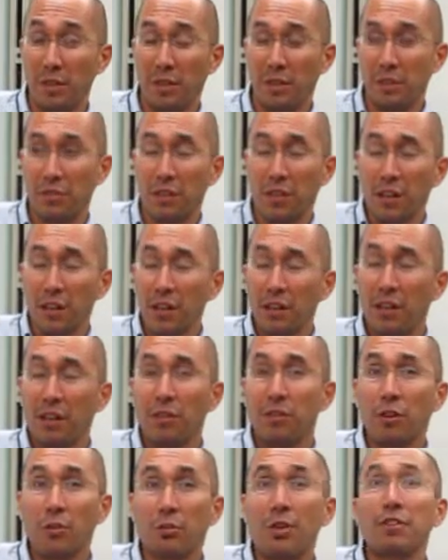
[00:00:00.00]
It's
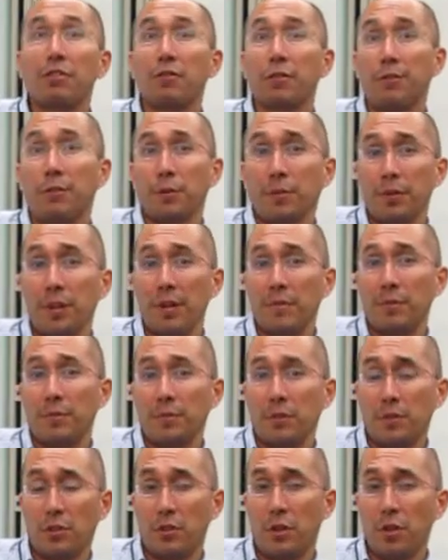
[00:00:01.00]
not visible for them.
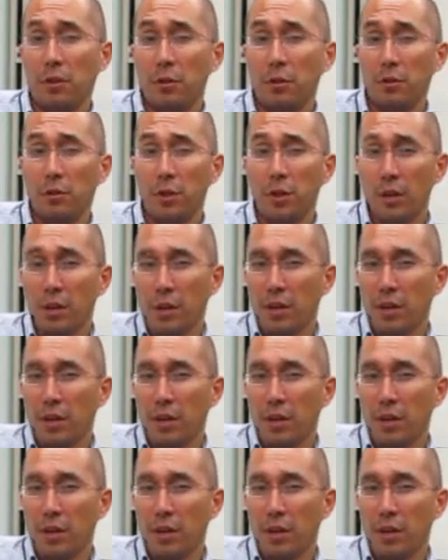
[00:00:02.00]
So